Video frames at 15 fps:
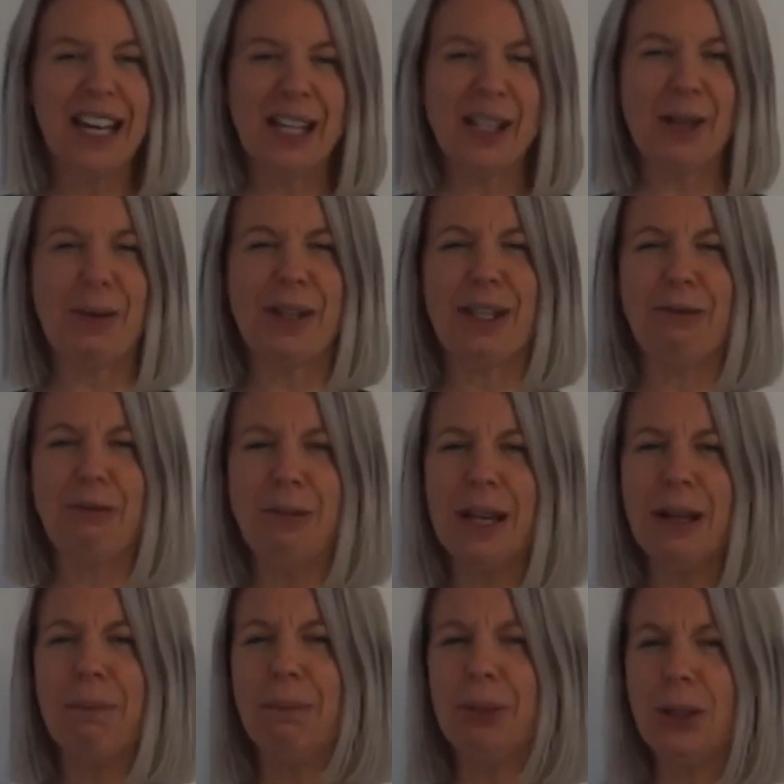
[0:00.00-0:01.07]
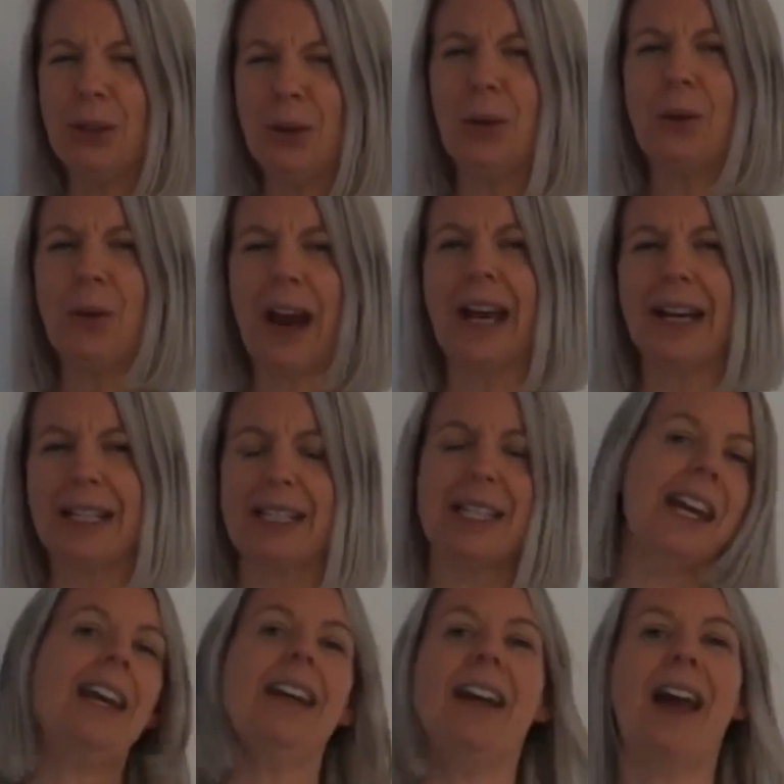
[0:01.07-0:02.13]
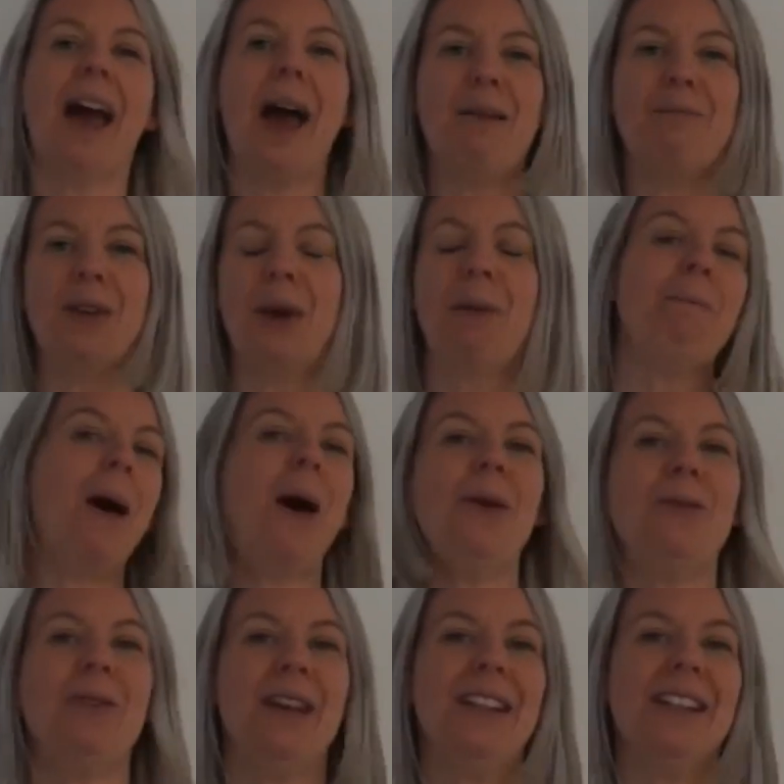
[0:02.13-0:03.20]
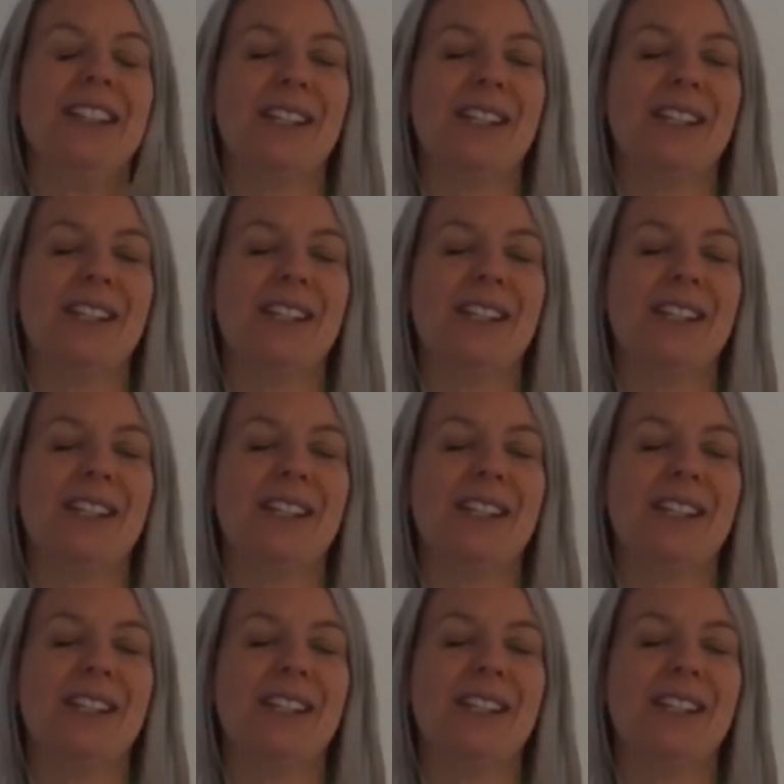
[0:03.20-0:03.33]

So it's a real pure acting um, component.